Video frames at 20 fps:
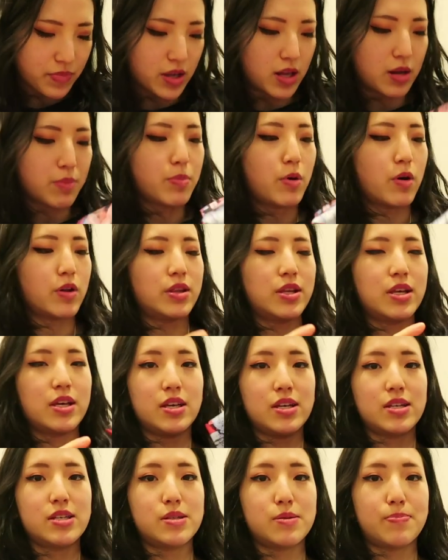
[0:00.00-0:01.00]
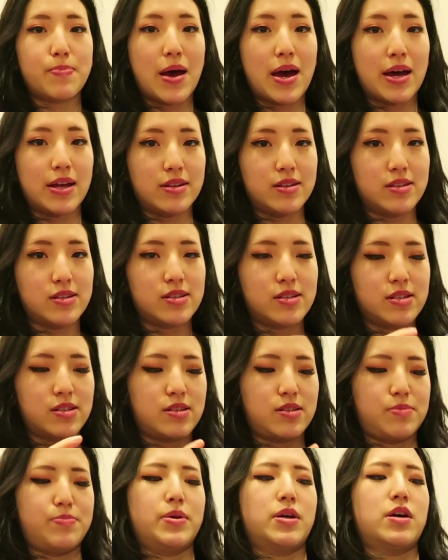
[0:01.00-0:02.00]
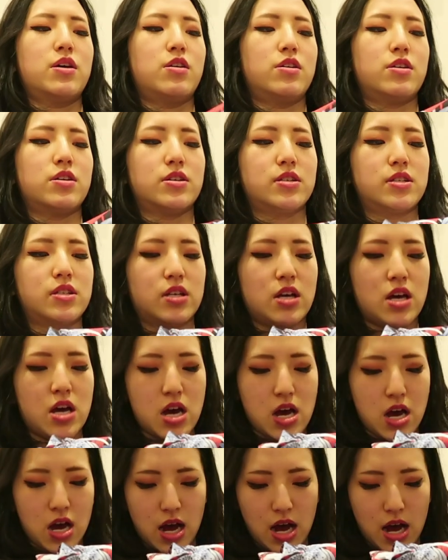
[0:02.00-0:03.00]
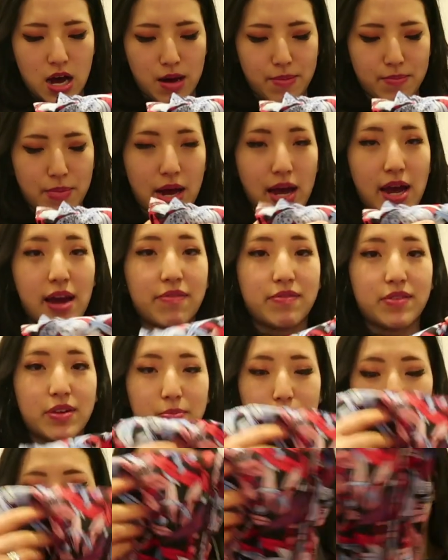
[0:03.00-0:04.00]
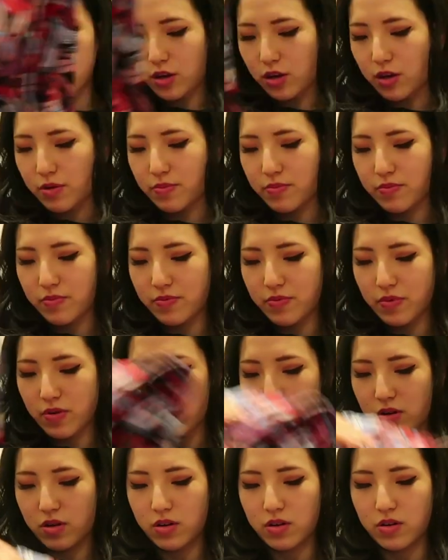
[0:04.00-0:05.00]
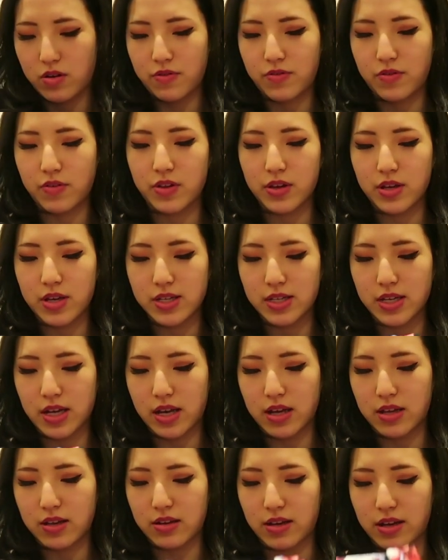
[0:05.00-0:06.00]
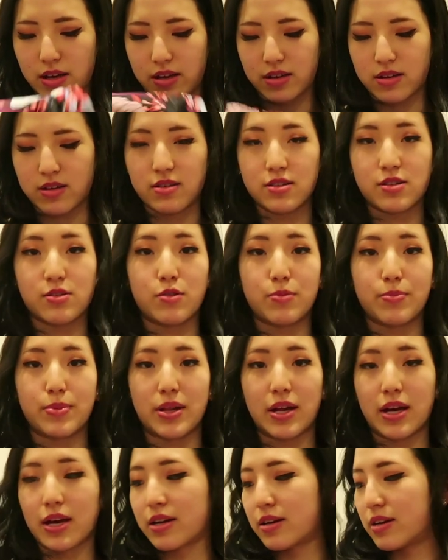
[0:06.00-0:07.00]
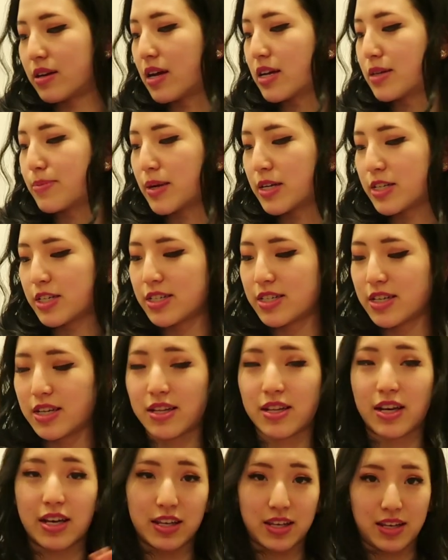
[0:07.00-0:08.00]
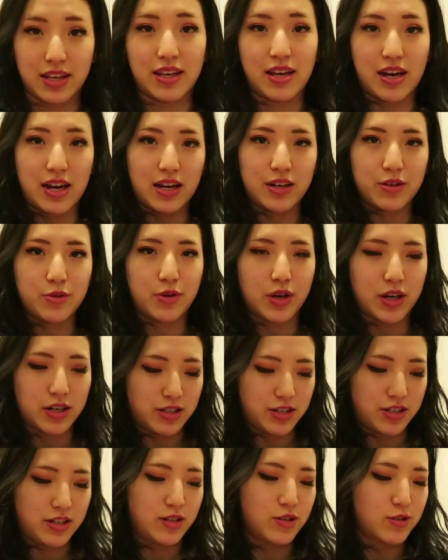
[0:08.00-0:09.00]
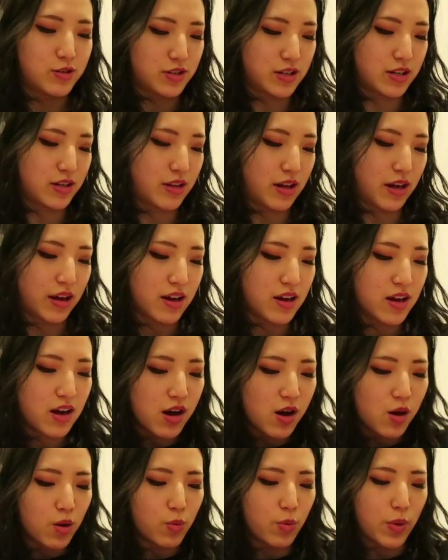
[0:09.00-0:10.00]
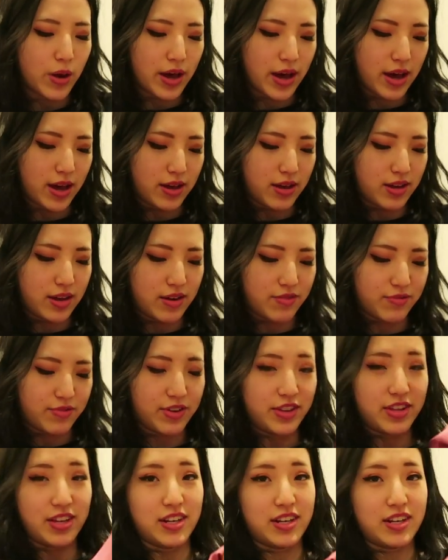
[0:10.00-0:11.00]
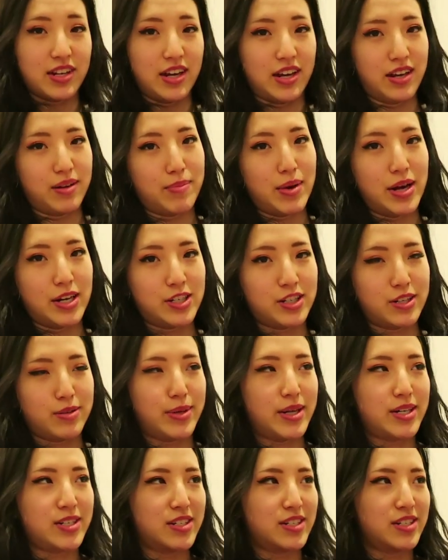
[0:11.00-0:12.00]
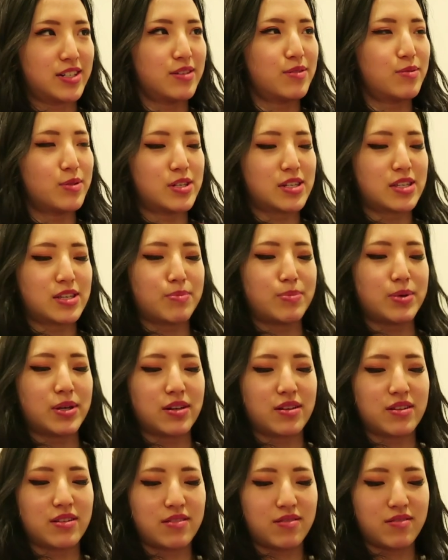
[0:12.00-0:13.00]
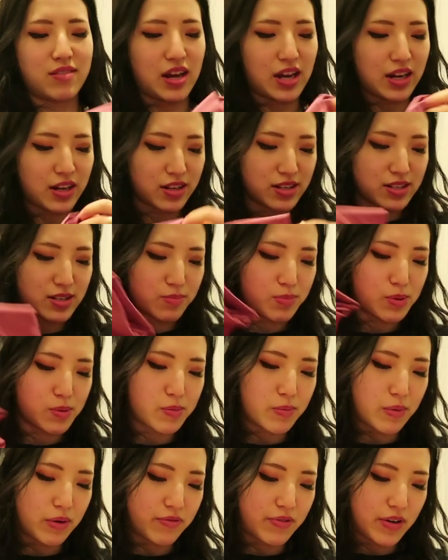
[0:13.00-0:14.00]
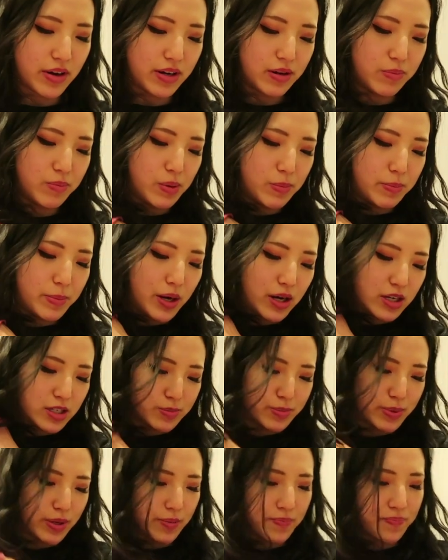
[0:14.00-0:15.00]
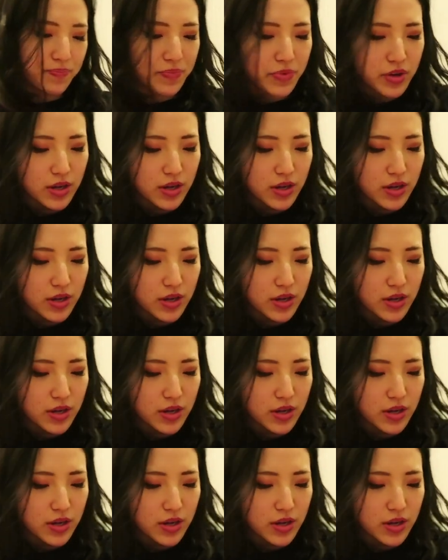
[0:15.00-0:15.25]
Then I bought these pants because I have the bra top for this, and like so it'll be like a nice matching set. Like yeah, I do actually usually like wear everything like matchy, which is a bit, I guess some people might find it a bit much, but